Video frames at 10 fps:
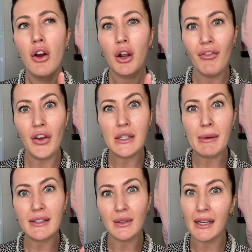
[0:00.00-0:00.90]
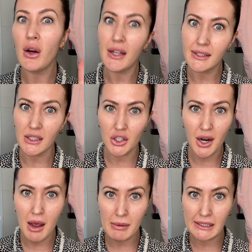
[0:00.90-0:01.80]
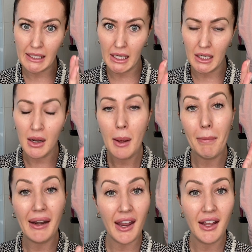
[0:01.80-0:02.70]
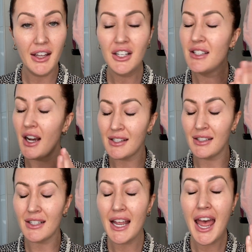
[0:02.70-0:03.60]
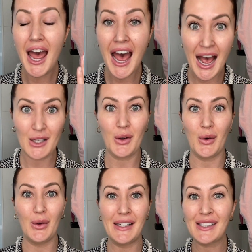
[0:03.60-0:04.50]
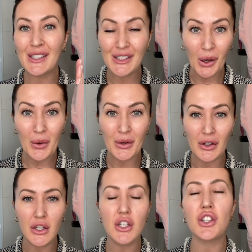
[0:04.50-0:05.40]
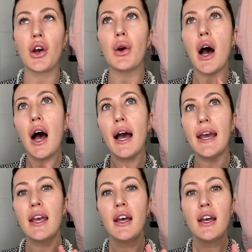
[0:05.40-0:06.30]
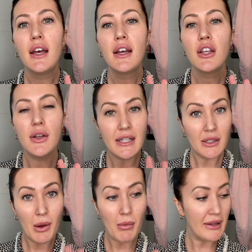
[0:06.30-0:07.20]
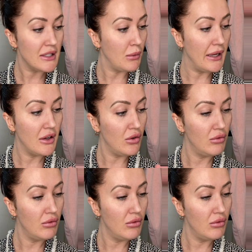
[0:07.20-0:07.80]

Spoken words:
confused me, because I was like, oh, that's going to dry out my skin. But it doesn't at all. It's so good. So I use this one once a week.